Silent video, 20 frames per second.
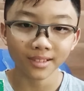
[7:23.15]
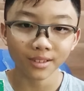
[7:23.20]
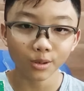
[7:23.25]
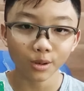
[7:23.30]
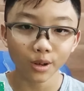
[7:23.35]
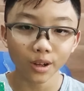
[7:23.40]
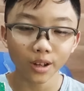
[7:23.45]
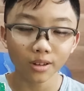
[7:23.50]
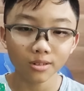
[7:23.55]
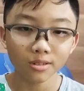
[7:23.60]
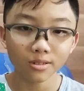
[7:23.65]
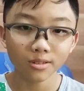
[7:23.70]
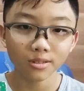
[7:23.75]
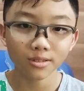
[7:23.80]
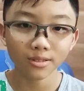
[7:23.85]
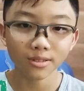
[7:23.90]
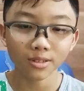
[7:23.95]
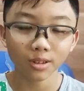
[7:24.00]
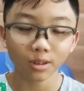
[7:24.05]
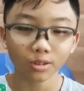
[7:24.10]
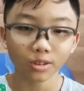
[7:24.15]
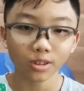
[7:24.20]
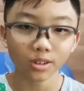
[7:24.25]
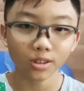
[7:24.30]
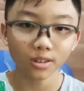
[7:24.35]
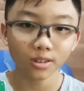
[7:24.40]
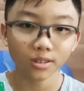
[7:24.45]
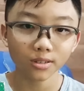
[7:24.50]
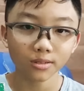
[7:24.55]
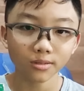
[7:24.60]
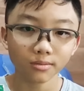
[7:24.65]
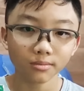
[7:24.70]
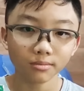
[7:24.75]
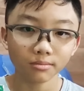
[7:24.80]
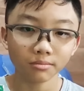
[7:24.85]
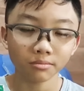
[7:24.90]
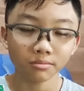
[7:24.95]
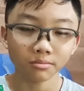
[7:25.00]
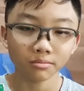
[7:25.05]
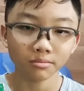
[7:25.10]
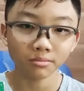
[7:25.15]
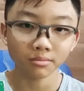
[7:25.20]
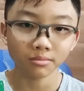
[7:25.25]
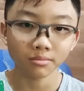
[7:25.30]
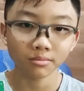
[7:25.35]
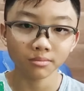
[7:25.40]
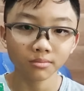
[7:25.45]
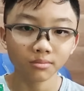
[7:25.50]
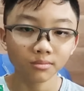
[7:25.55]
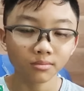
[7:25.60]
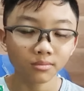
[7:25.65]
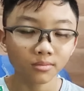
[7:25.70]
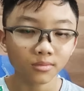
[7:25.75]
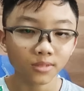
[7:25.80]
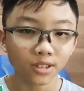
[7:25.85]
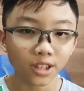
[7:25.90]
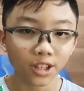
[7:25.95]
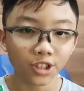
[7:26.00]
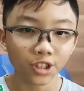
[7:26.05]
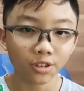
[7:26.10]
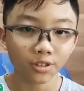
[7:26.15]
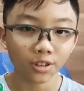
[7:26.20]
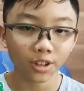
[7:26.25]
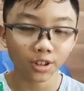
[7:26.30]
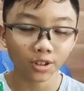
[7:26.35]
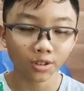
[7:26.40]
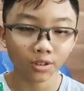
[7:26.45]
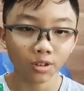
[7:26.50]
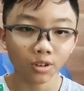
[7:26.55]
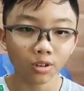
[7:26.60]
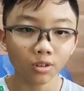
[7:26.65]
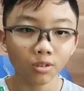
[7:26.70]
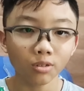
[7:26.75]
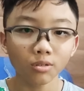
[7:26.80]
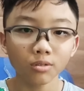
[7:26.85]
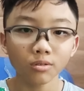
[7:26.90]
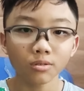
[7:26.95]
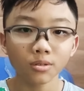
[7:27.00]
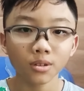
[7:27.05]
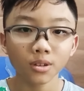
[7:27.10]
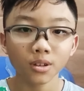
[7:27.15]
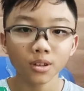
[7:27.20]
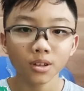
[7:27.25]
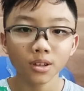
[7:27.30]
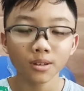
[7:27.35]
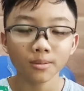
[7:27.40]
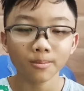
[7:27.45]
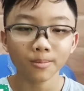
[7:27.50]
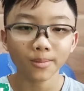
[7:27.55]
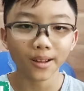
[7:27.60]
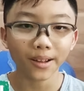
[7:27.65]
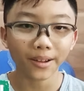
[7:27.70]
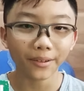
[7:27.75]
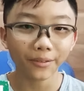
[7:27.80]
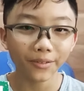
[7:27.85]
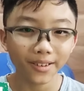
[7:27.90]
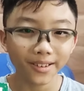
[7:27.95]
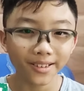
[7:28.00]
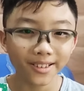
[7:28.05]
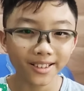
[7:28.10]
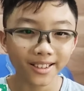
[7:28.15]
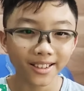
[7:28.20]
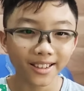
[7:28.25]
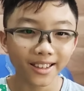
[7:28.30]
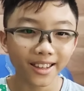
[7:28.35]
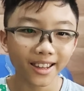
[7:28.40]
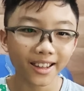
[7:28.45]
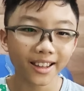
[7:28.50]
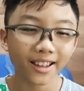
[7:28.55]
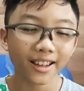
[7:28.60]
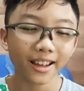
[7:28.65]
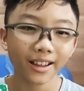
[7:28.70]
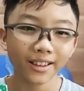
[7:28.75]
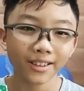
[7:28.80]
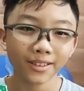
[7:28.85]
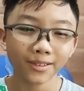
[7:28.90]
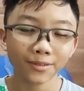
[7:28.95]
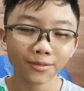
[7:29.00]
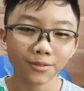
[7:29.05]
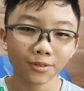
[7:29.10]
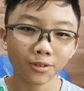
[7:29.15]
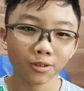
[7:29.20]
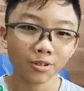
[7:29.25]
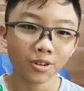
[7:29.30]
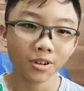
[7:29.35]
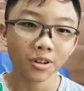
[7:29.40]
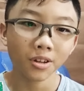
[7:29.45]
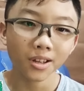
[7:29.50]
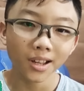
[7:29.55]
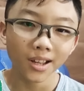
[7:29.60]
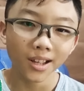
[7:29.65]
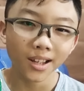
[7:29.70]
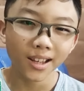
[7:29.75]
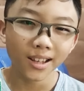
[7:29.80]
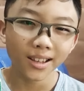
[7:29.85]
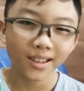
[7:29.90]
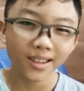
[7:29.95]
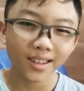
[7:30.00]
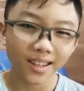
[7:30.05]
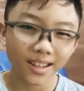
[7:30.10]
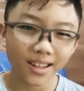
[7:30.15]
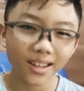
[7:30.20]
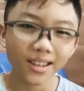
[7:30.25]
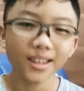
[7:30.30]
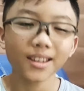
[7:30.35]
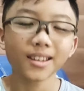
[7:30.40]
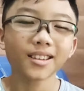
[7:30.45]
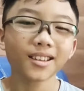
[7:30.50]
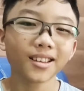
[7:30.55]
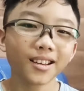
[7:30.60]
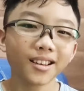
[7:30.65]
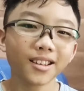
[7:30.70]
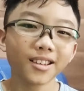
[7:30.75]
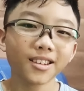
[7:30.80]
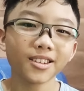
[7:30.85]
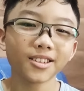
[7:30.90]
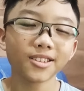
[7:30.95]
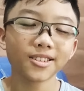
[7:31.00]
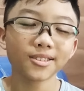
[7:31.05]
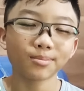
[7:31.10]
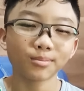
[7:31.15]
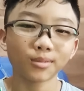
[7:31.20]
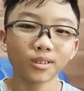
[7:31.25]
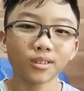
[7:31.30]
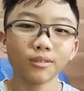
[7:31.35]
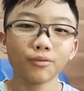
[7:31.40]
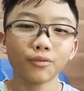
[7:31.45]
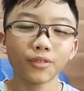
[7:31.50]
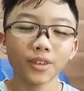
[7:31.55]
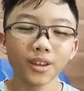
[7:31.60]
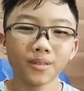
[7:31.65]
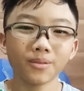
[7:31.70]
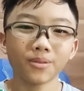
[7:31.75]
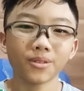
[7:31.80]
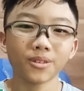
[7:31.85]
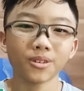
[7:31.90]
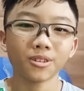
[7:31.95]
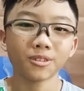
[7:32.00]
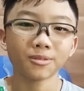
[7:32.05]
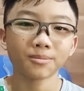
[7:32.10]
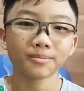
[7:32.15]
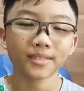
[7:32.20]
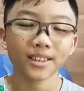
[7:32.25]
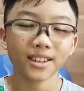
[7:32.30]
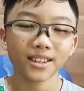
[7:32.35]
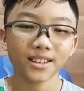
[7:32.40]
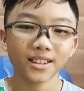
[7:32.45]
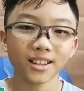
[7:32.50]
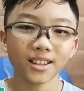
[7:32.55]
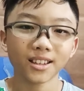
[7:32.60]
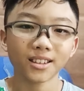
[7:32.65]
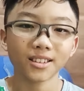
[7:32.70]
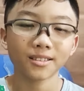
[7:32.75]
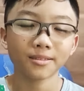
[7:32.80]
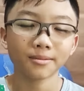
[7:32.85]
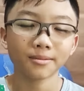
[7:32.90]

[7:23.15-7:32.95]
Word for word: Well, doctor, Mm, I shall need to go. But first, can I ask you for a teeny tiny small favor? He said.